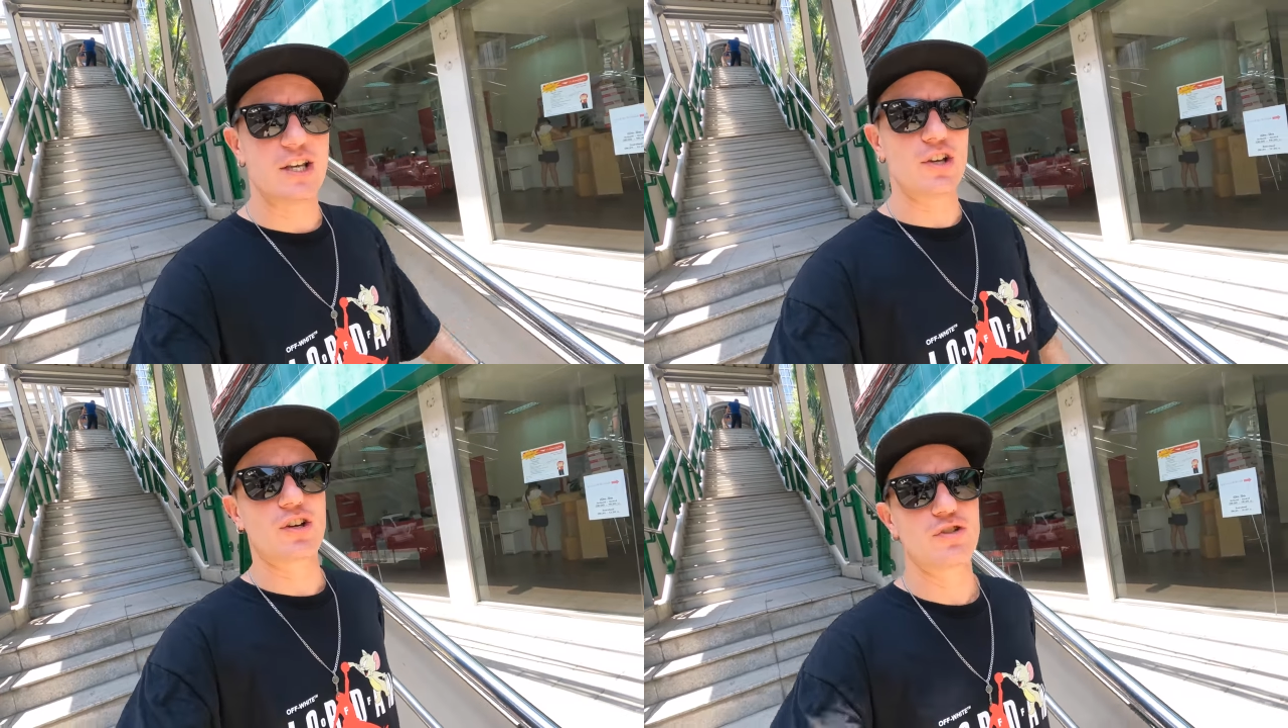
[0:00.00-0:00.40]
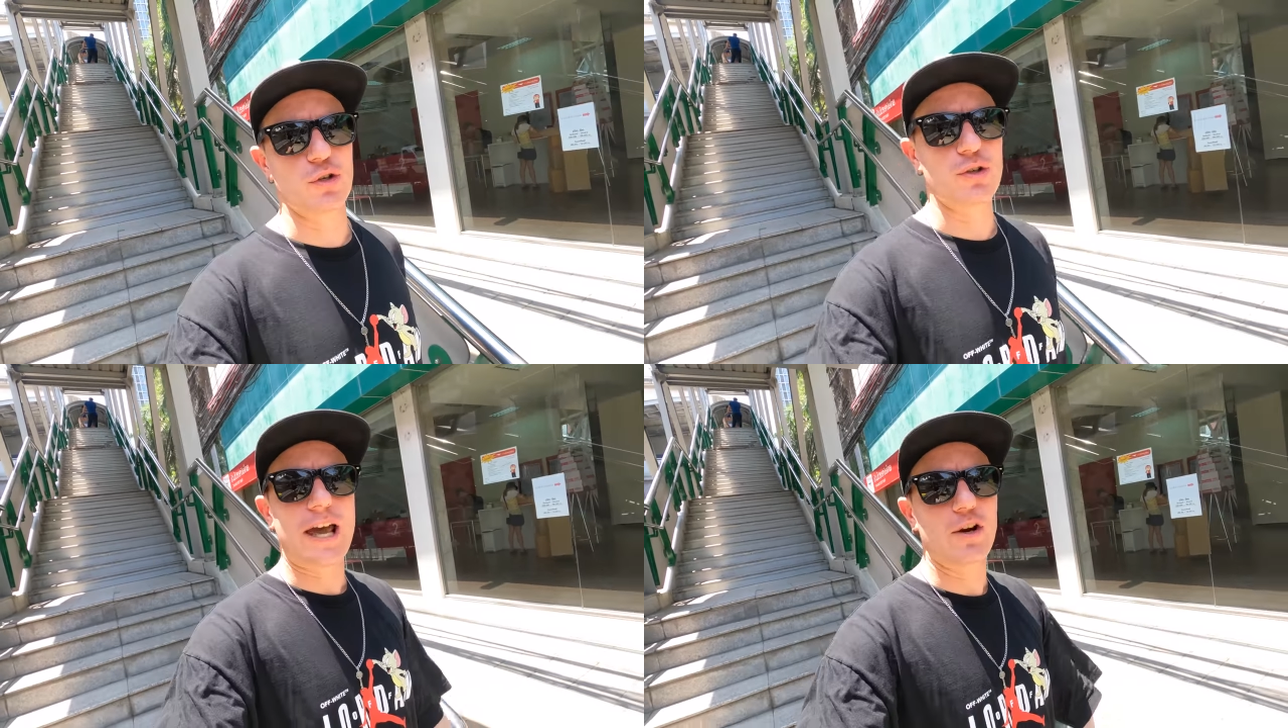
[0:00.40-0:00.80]
You can
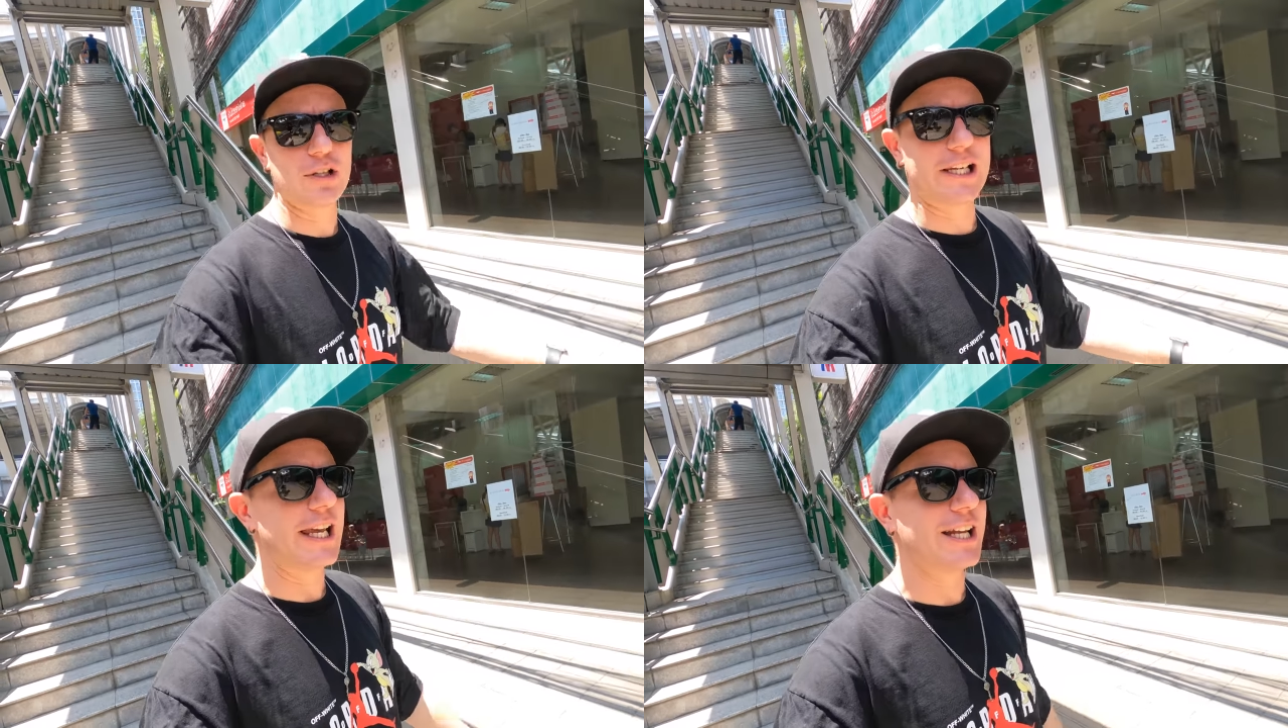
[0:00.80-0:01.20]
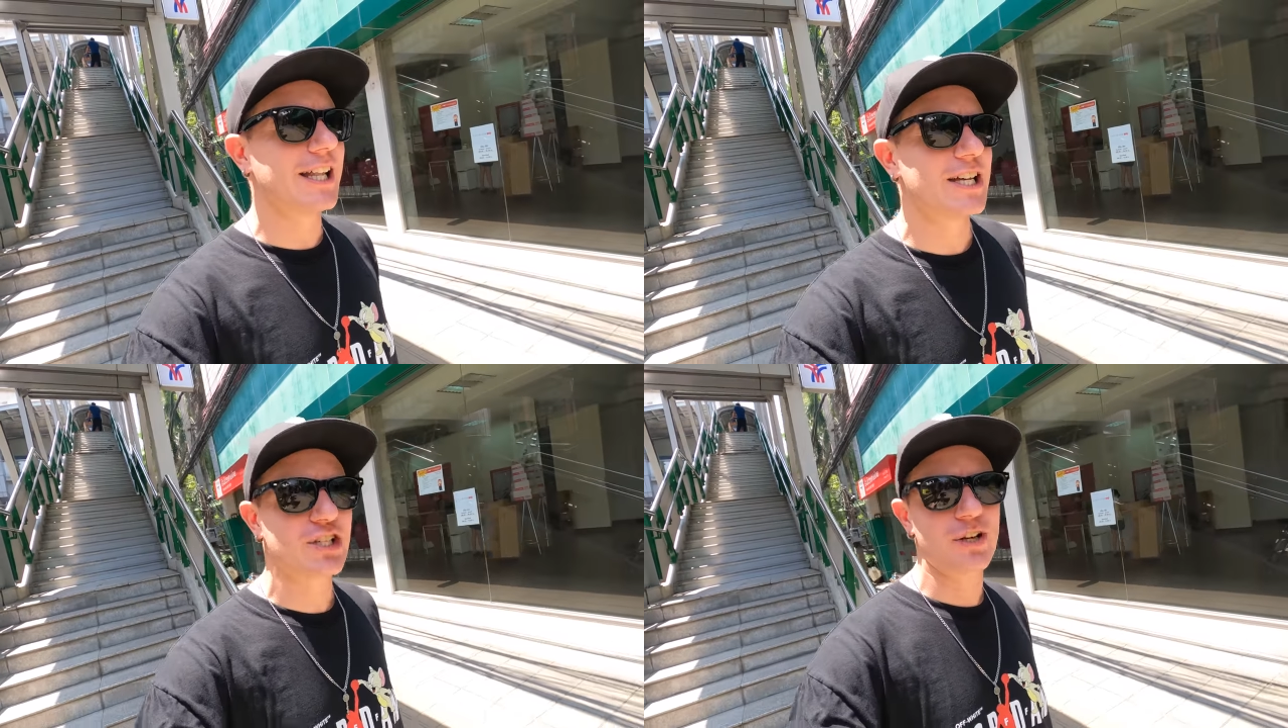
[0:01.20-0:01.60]
do that all in
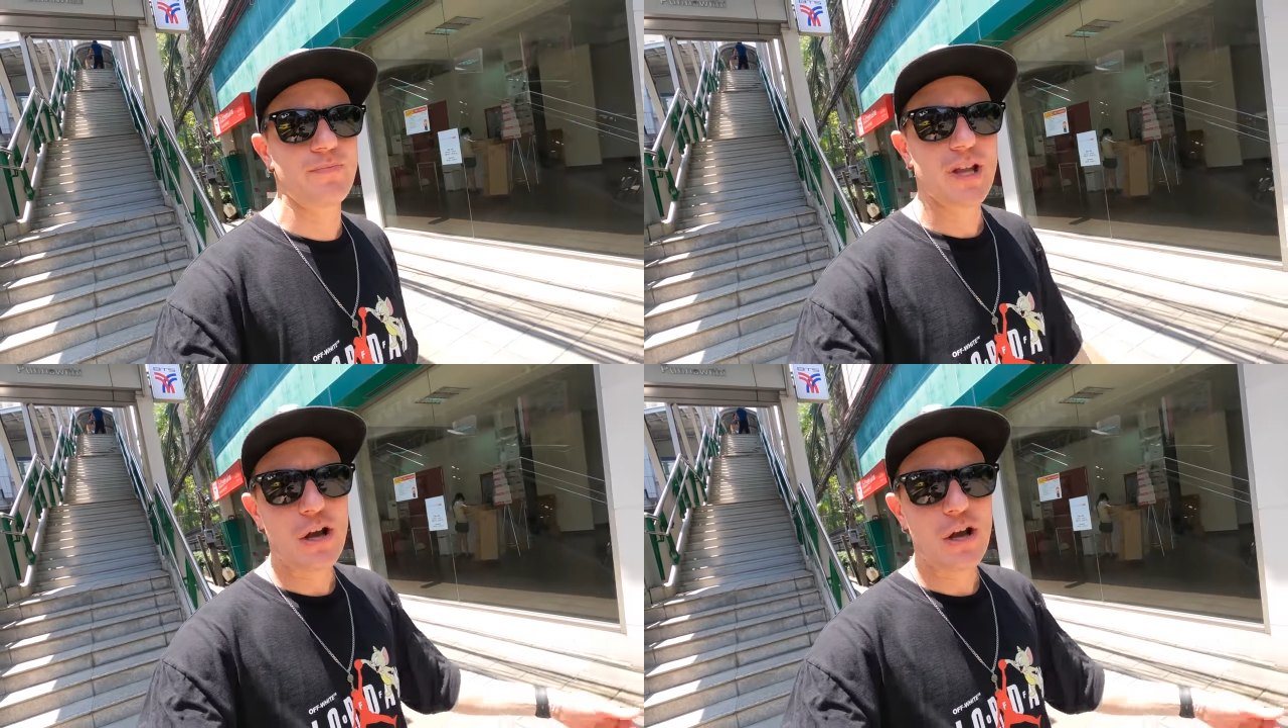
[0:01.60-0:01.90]
English. And